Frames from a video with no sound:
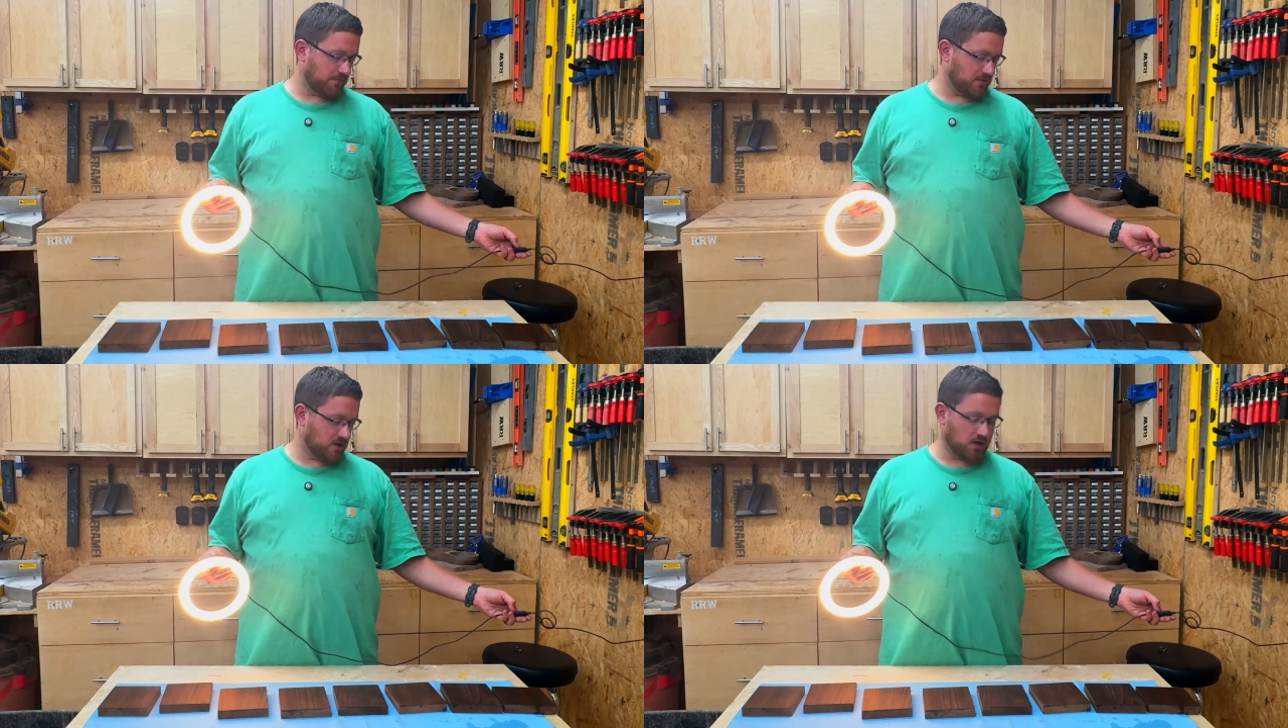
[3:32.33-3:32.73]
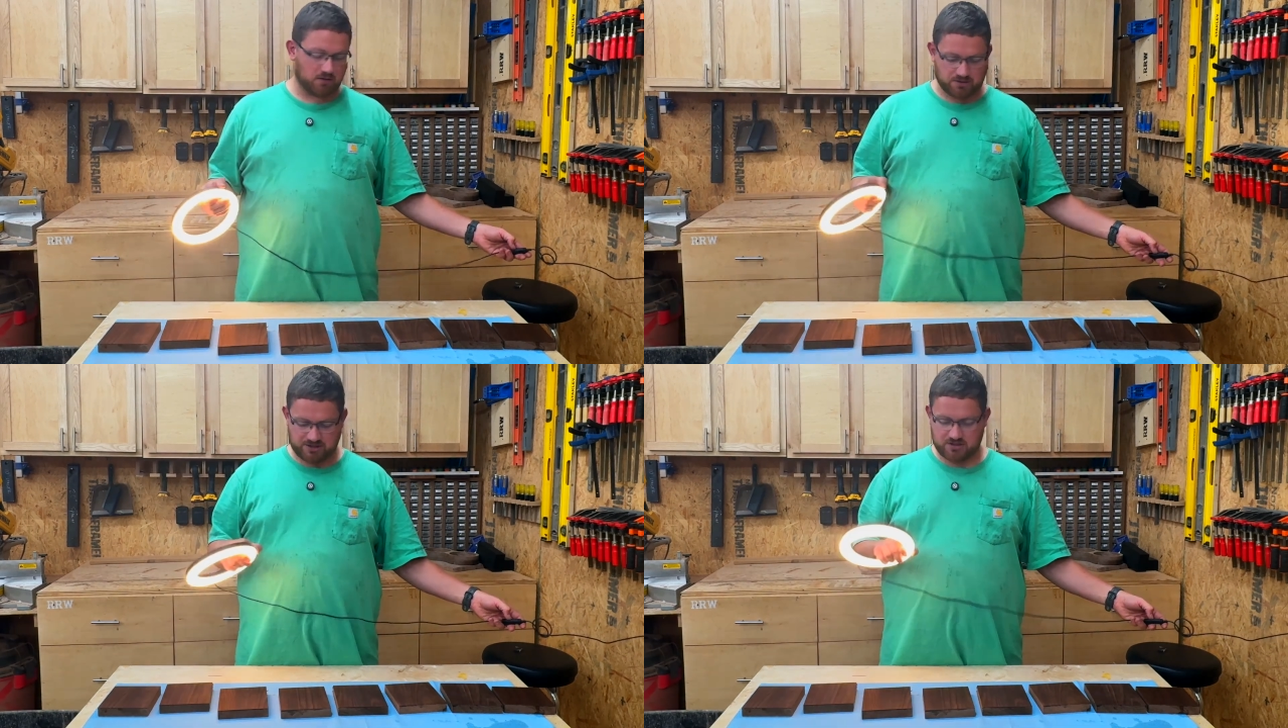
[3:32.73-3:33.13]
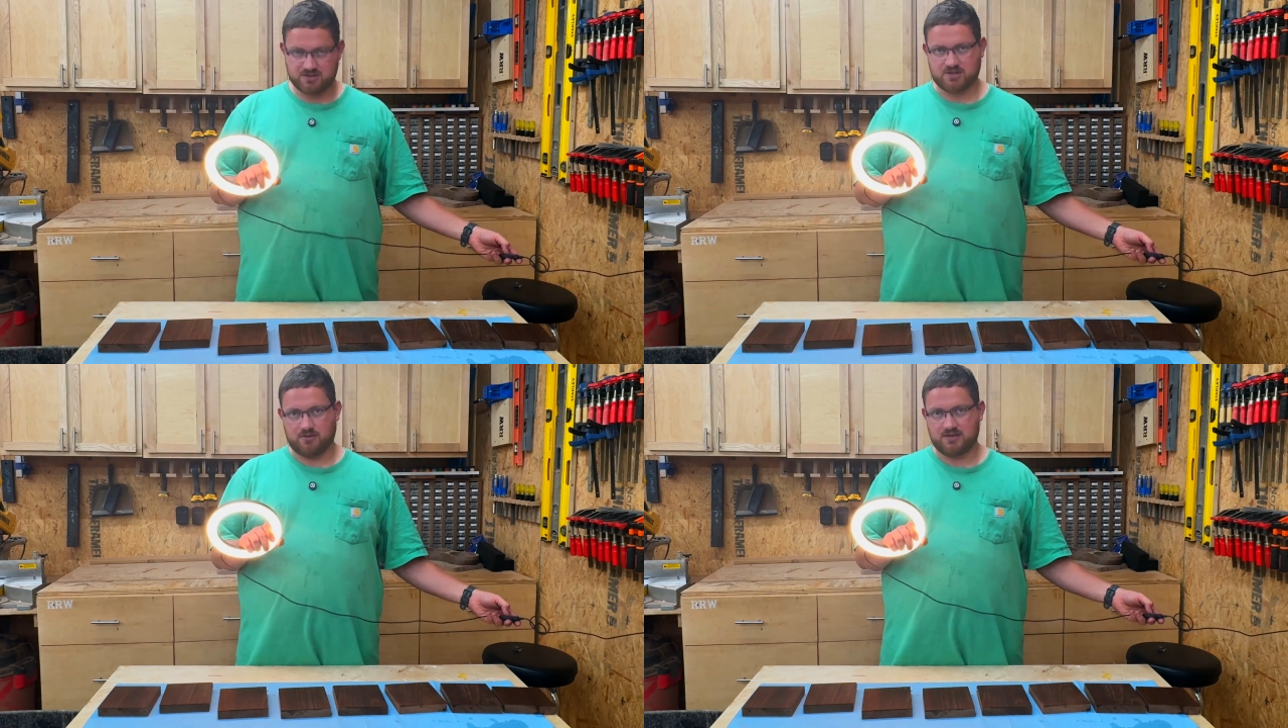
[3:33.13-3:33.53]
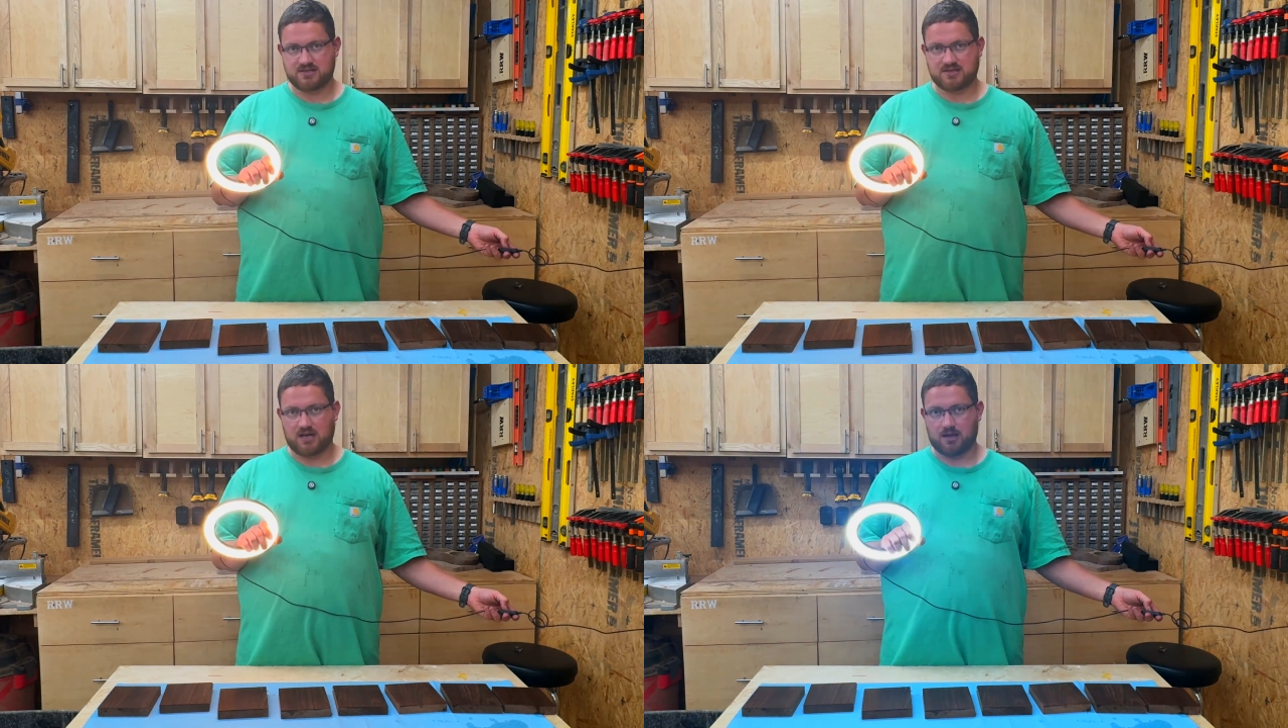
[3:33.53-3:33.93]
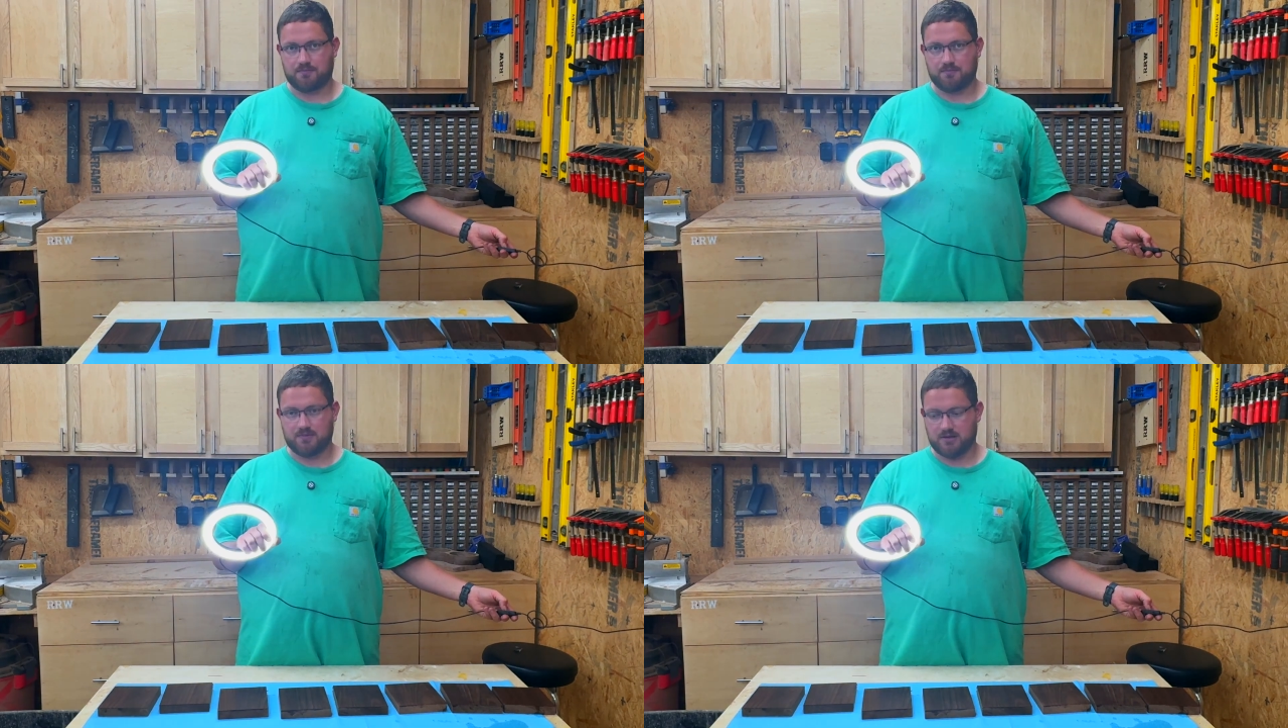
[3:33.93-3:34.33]
colors. So this is kind
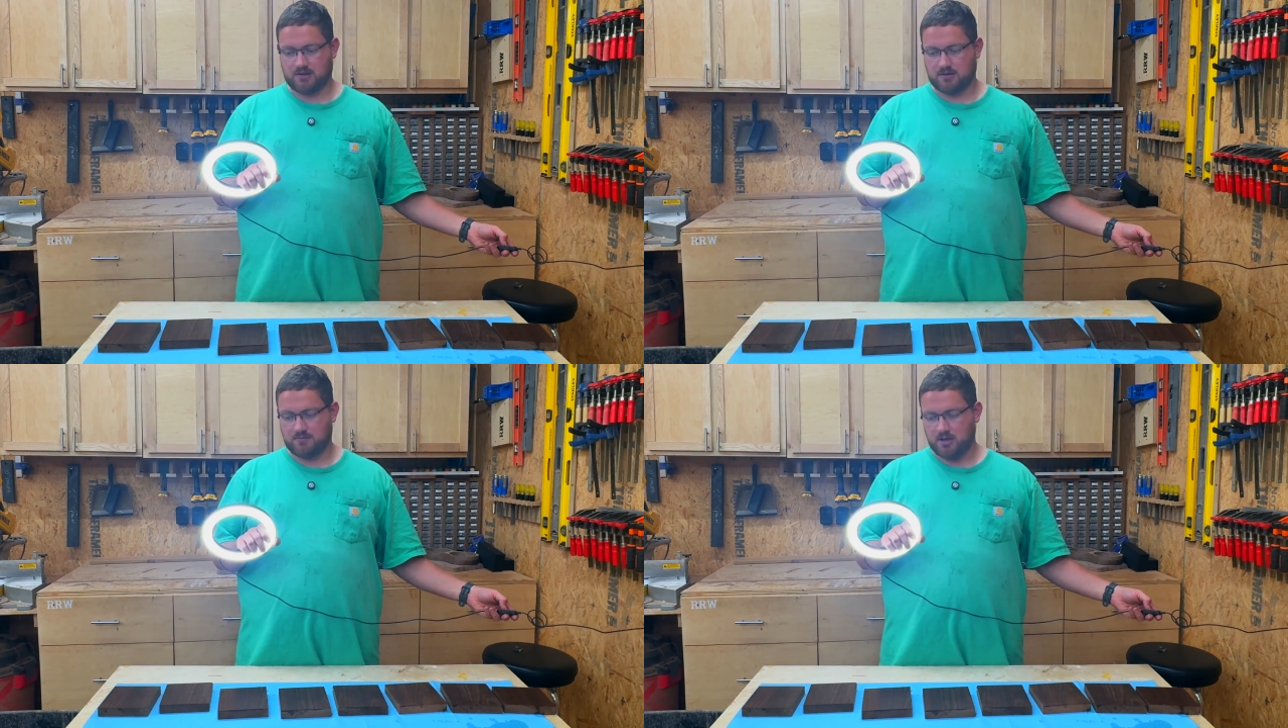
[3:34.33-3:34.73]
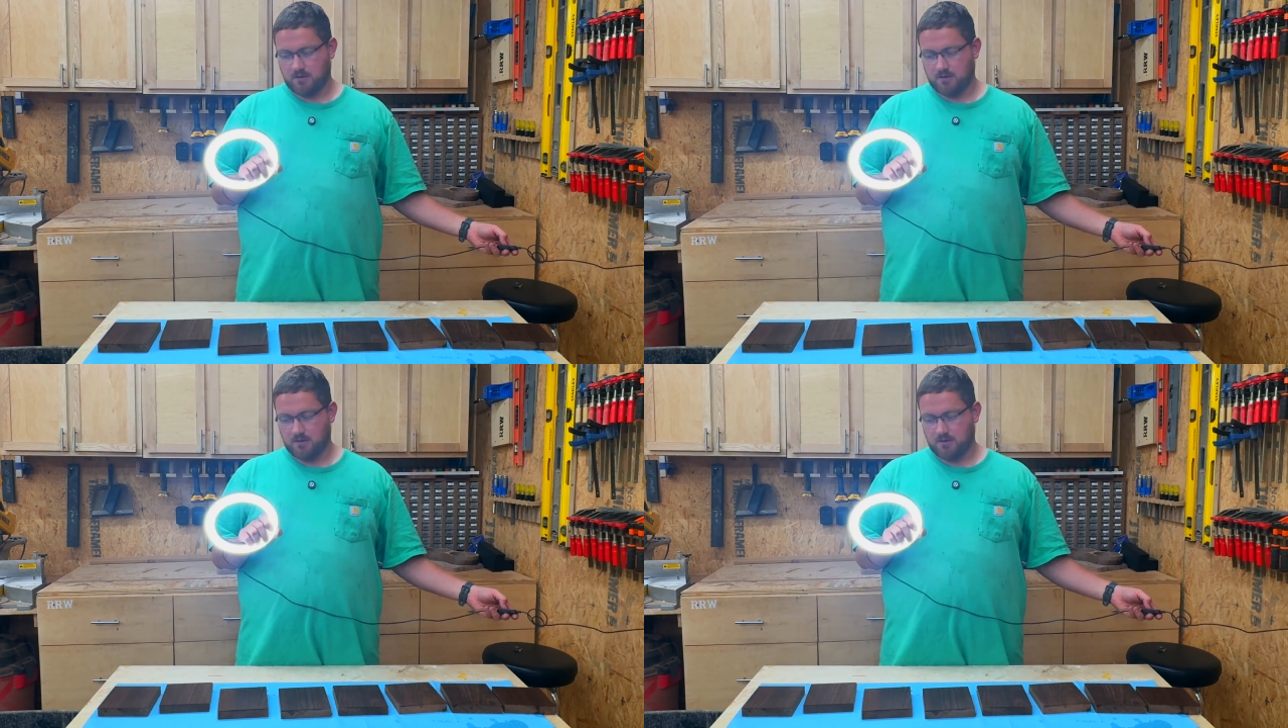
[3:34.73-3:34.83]
of the